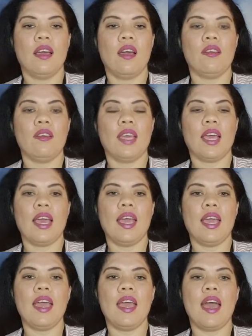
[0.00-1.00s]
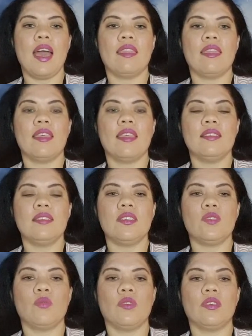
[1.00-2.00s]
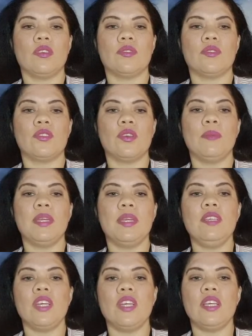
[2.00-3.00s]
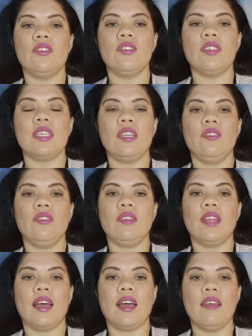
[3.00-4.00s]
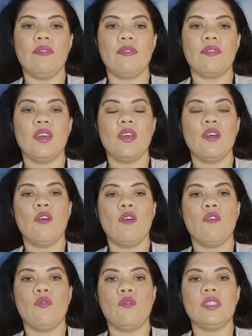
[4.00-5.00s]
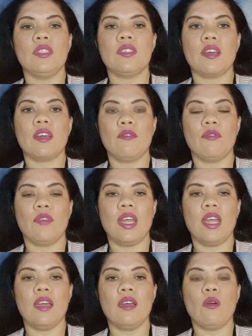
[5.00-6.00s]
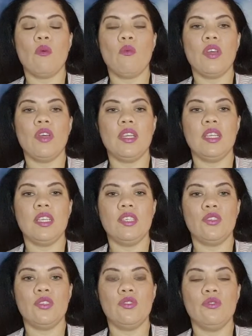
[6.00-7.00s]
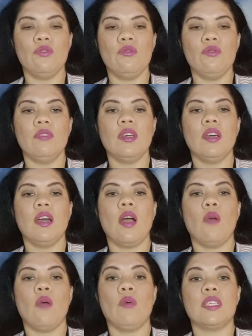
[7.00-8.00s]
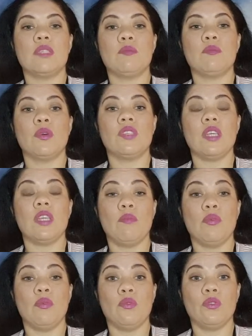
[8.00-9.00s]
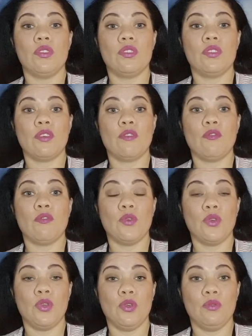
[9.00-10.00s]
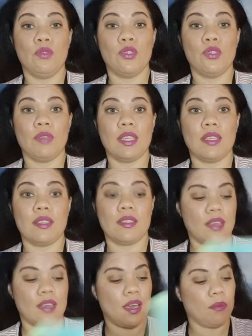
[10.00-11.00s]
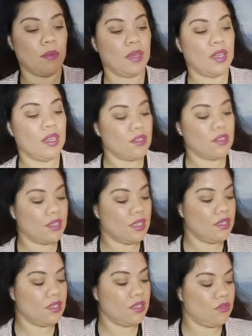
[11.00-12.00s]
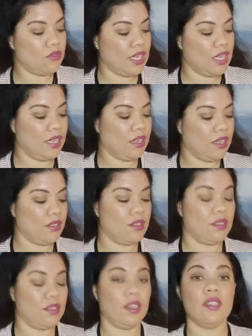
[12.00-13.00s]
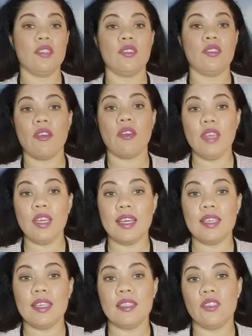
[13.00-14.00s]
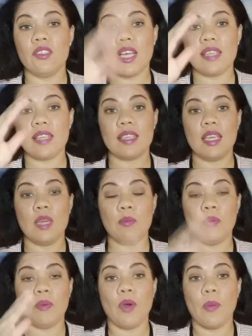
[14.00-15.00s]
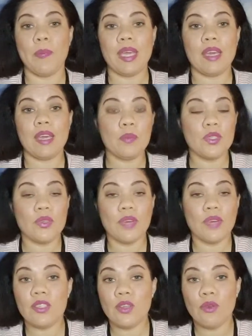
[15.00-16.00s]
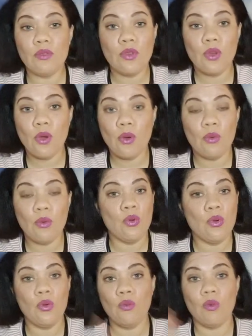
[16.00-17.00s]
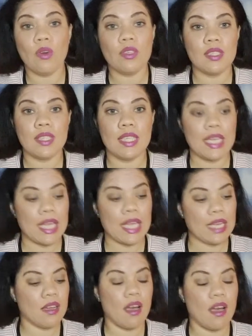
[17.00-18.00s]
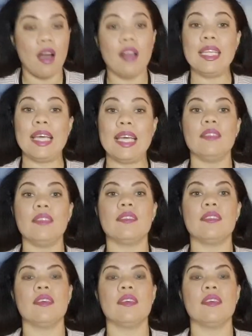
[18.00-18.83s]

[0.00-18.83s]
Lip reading: Okay. And this is wonderful. So many changes in your life for discovering what you need to do and what is most important for you during this time. So this is really good. Sorry, you guys, the chats keep on popping up, so I don't know who wanted the next card yet.